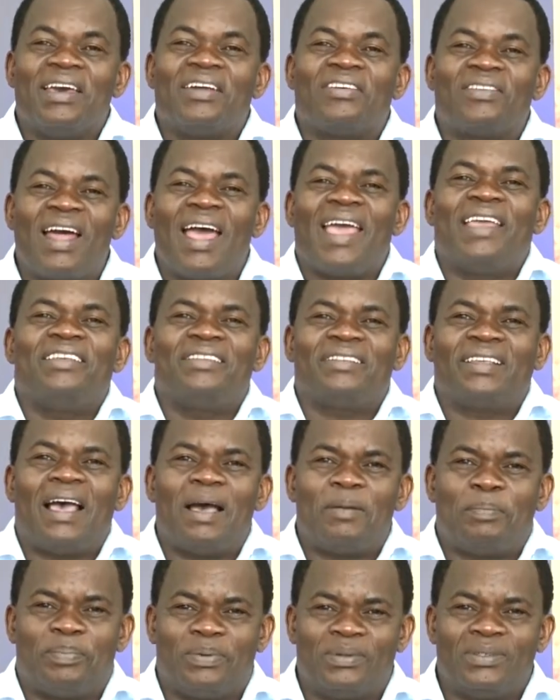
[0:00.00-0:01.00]
Rise
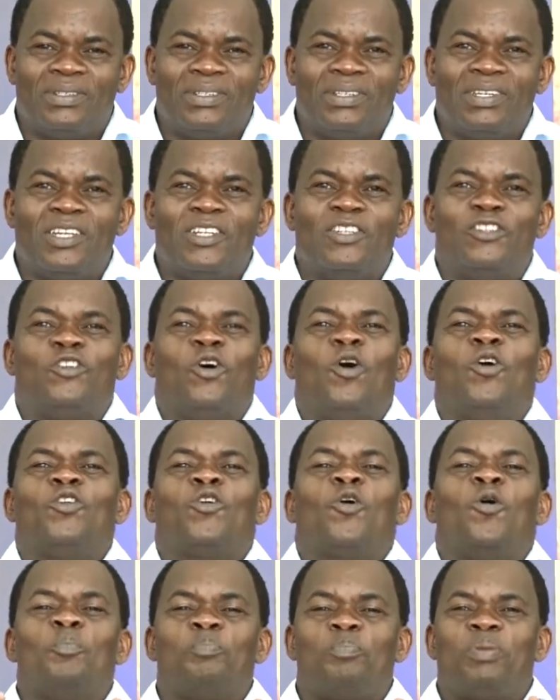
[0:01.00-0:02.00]
up. Don't
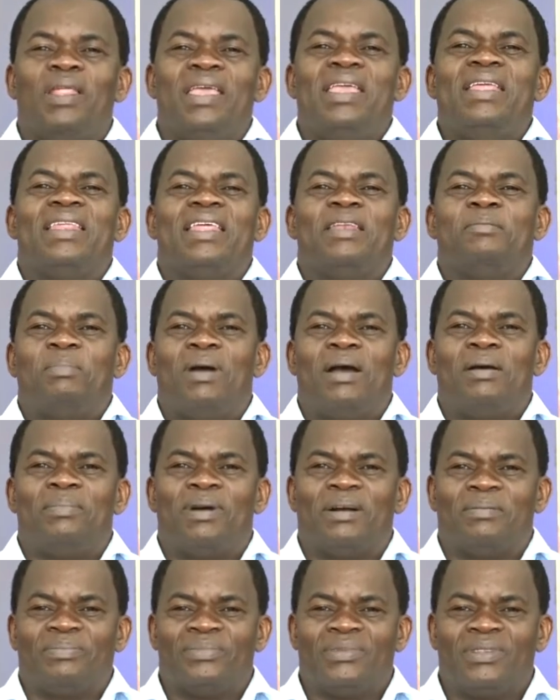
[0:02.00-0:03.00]
complain and murmur.